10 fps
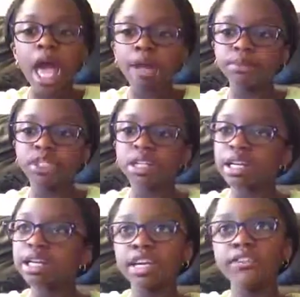I'm just going
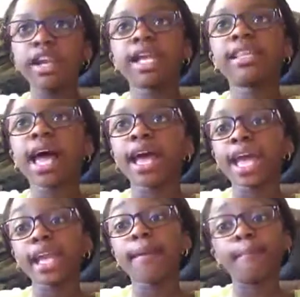to leave it like that,
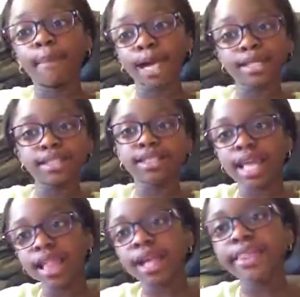and it might
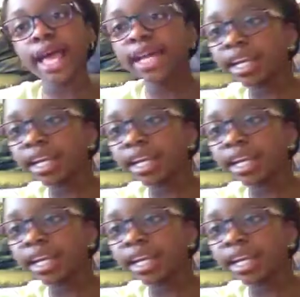stay like that.